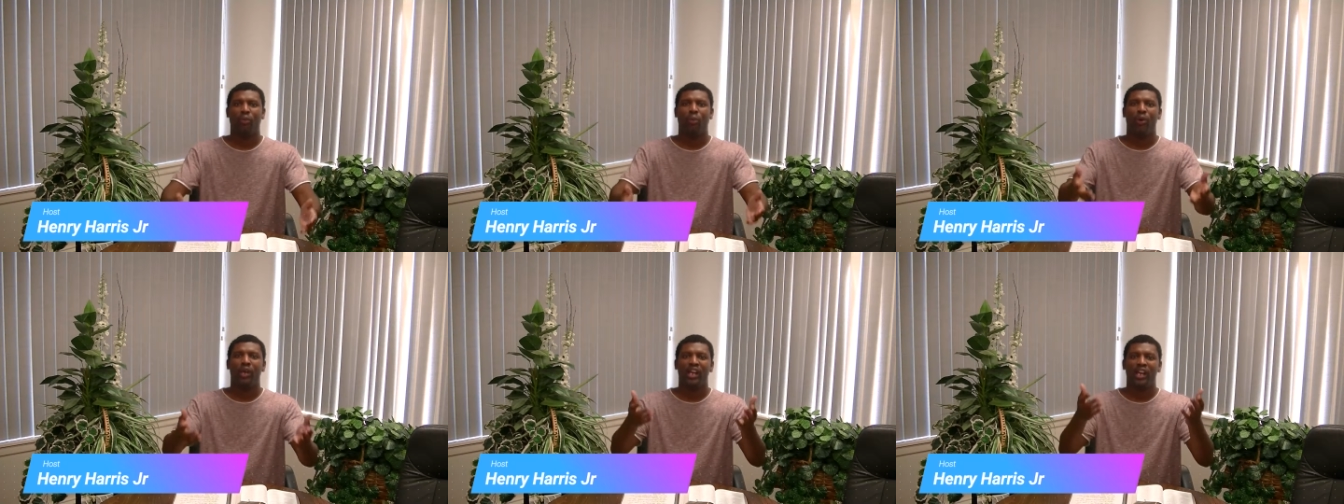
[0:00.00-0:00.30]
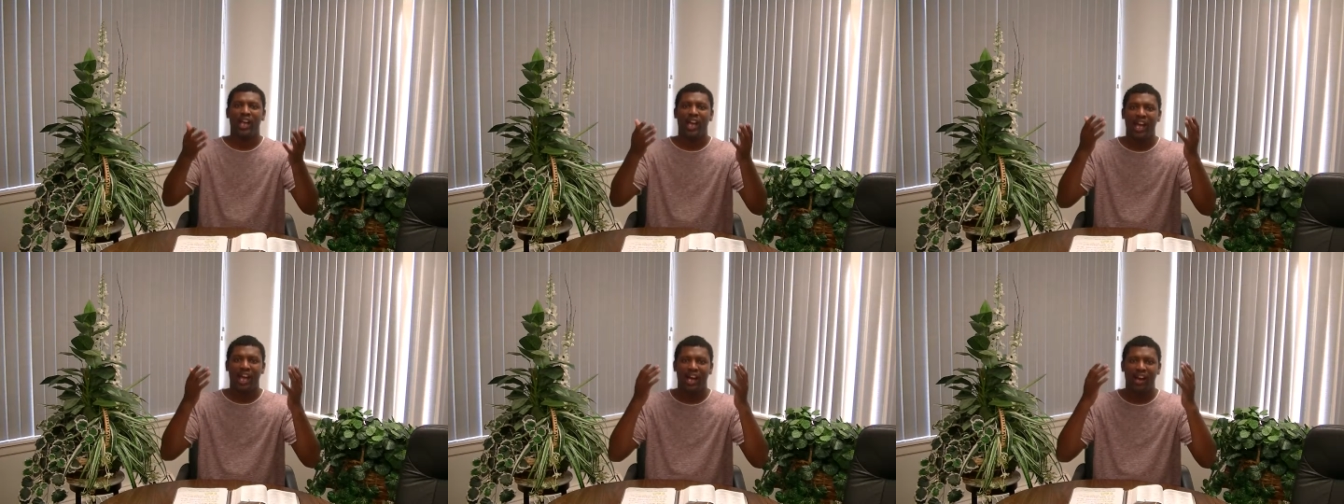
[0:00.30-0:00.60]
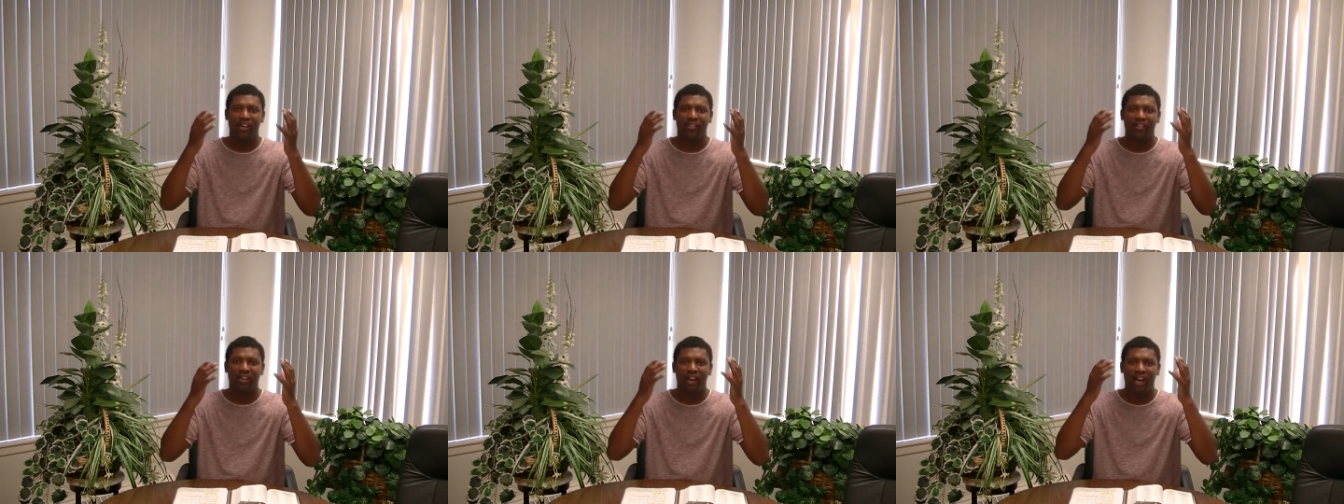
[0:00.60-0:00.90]
We
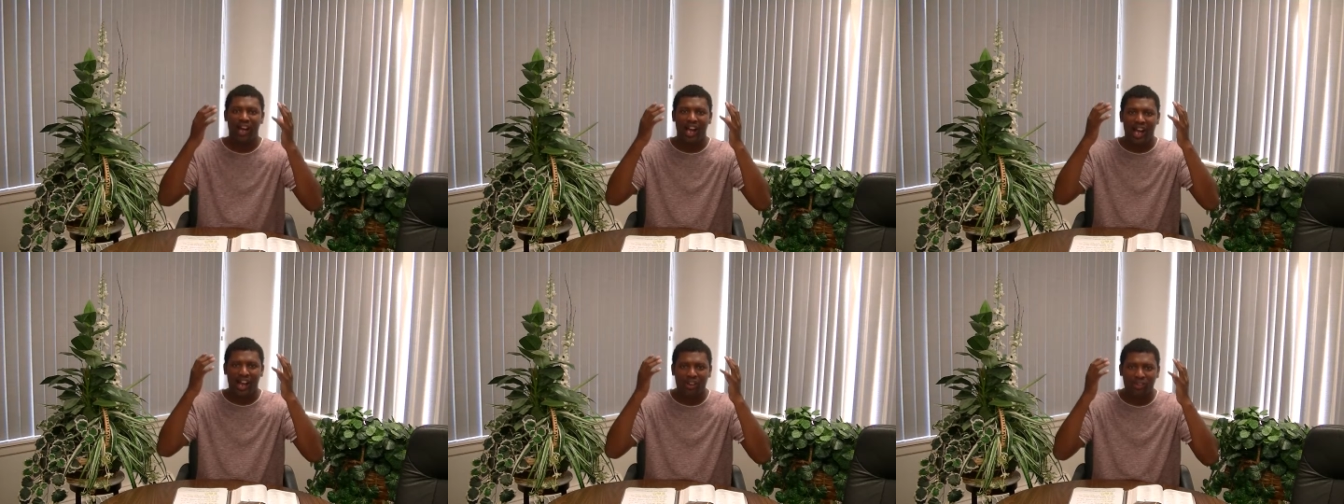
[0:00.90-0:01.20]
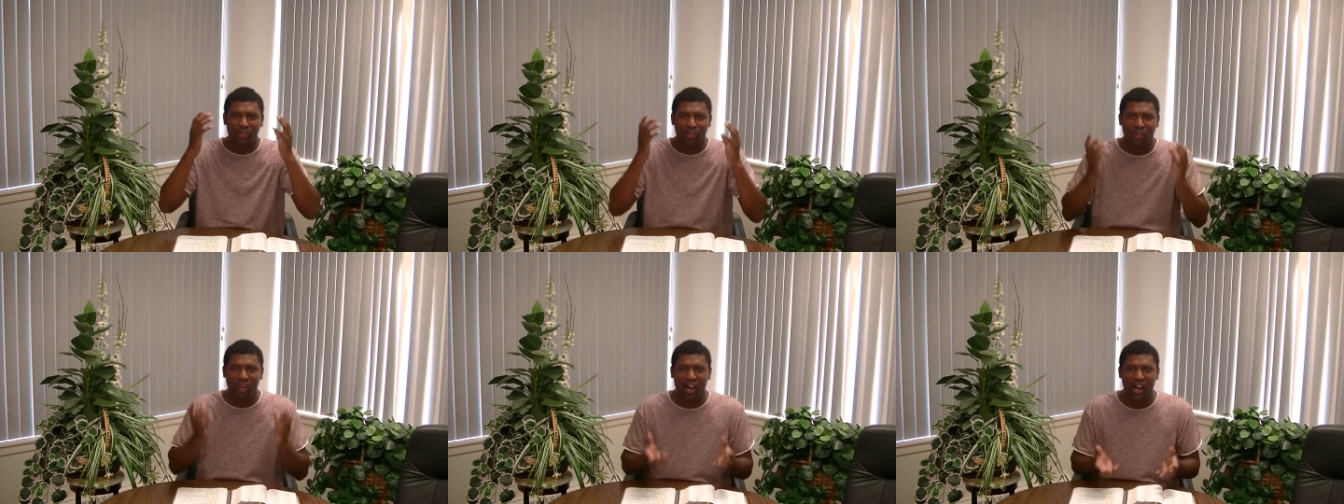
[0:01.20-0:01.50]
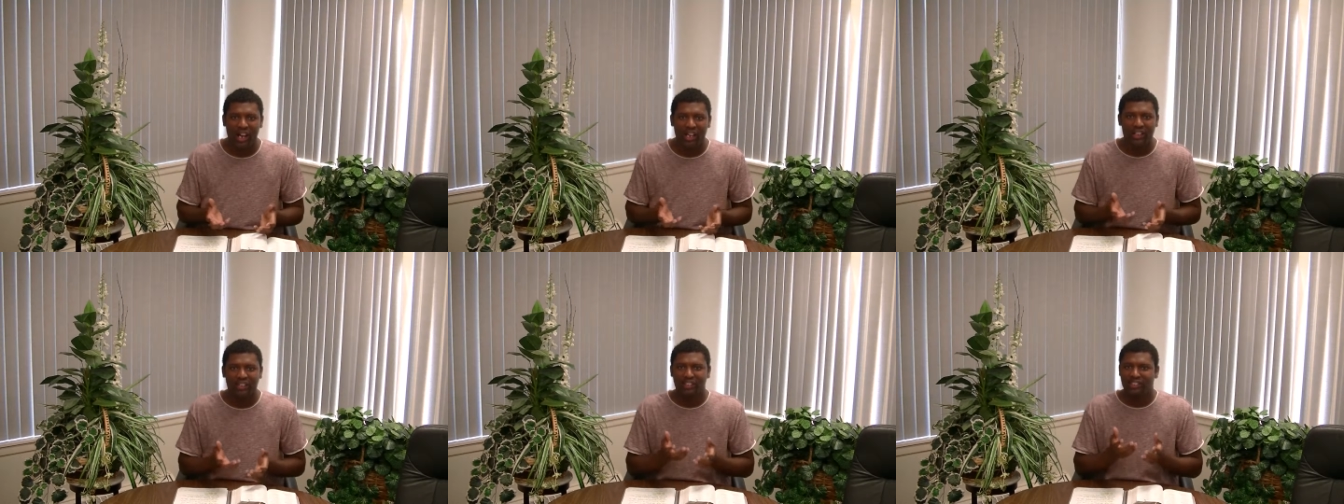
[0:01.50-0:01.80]
have a
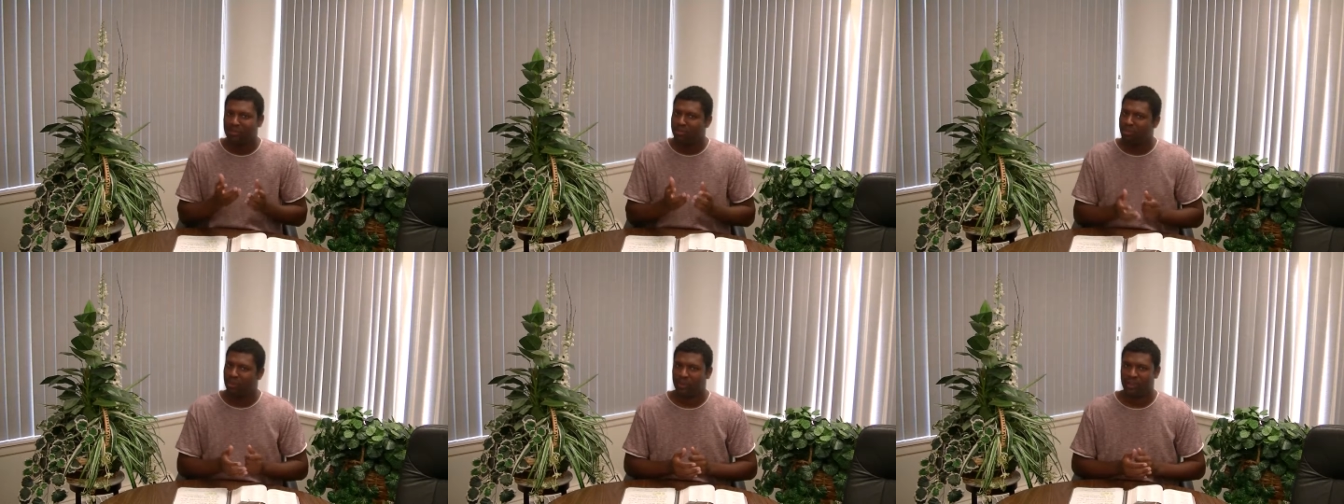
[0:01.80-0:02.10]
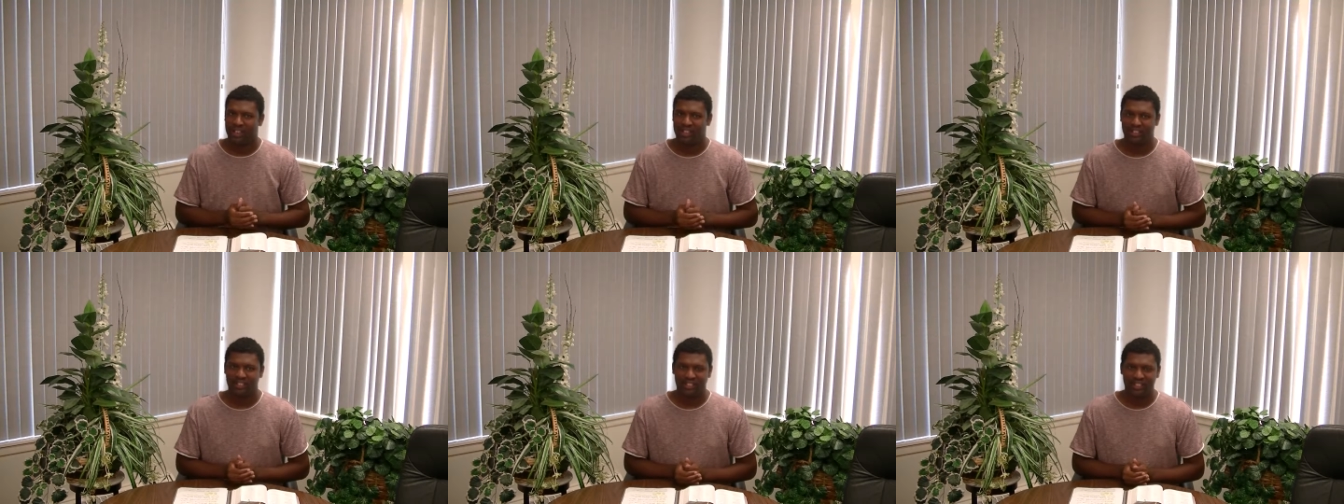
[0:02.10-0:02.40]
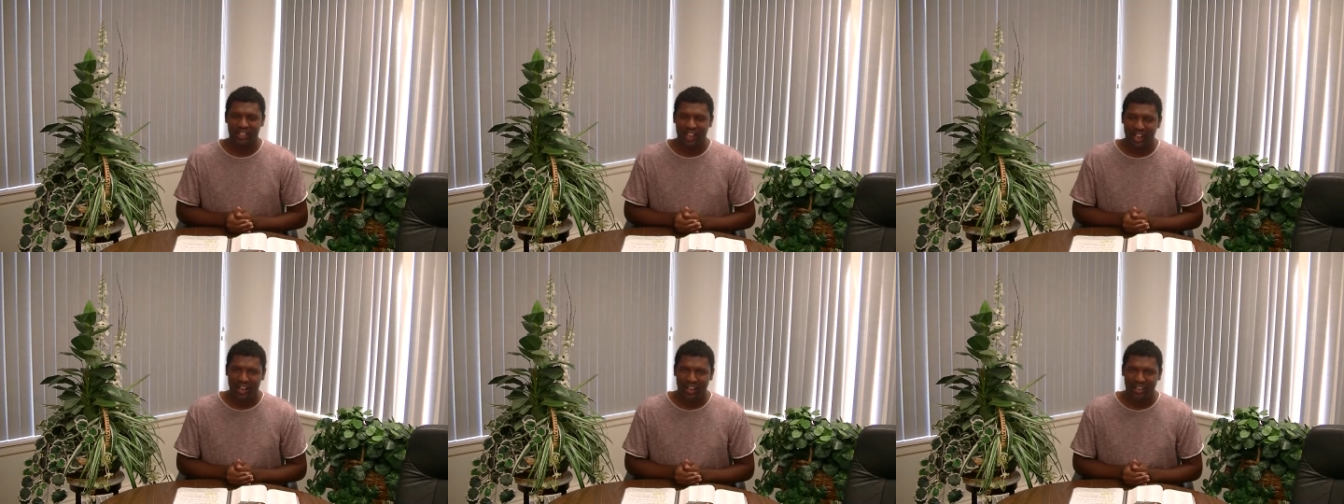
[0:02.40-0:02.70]
right to praise
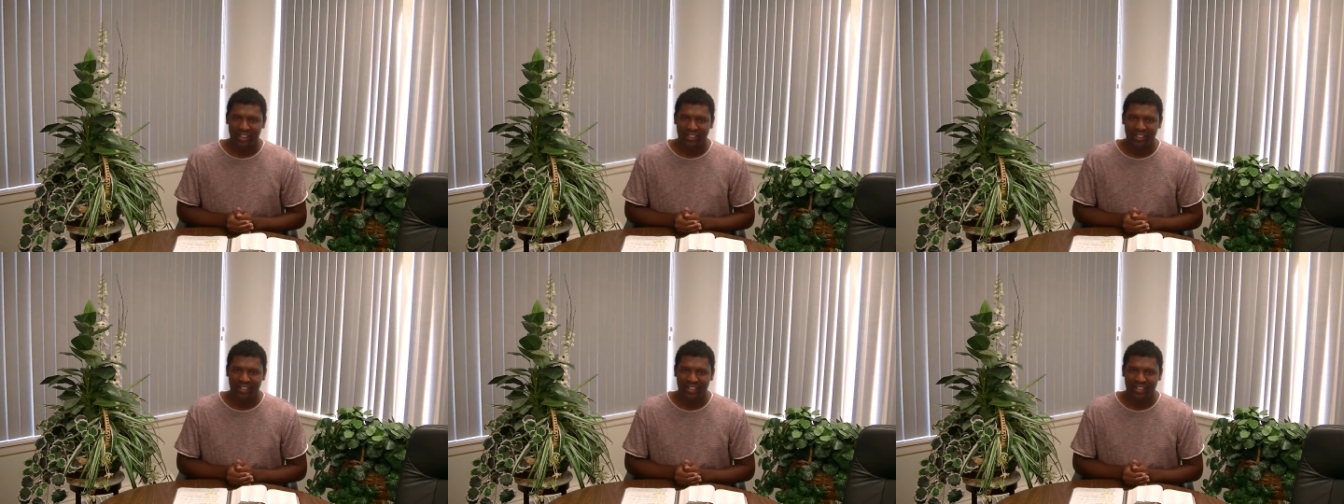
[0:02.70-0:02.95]
God.